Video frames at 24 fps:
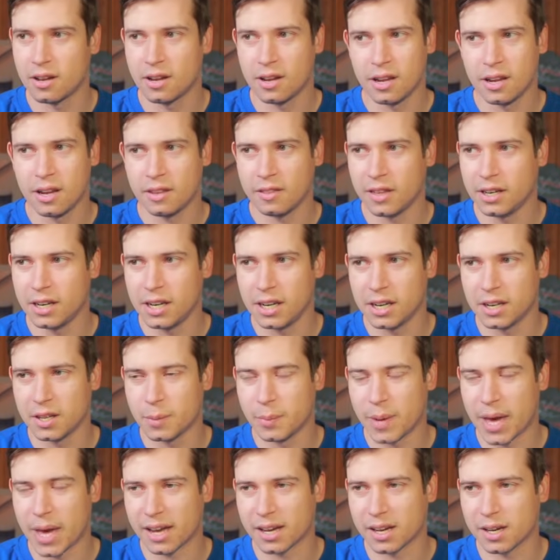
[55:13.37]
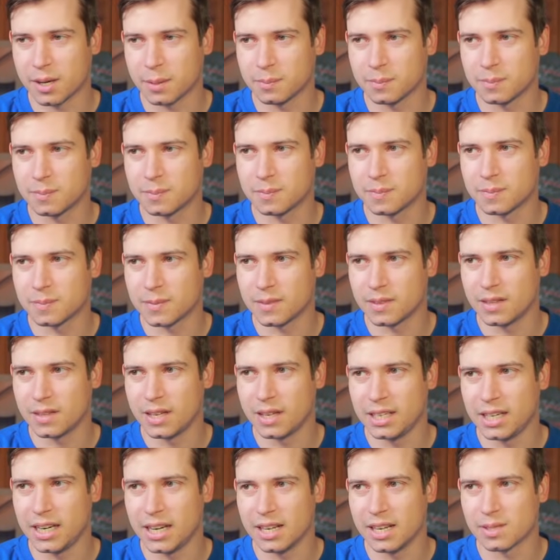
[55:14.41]
the backup. They
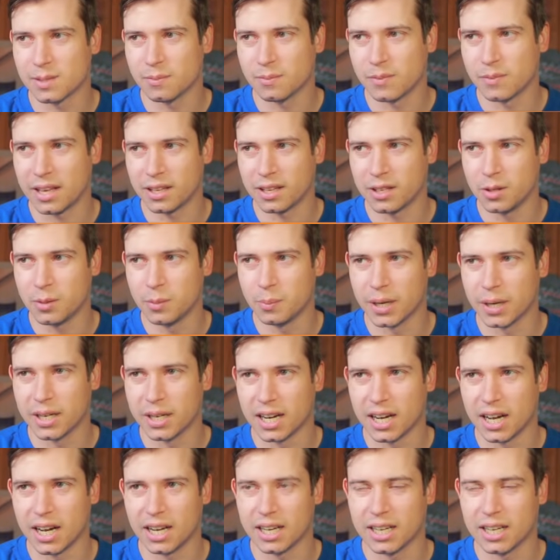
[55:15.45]
needed some value, but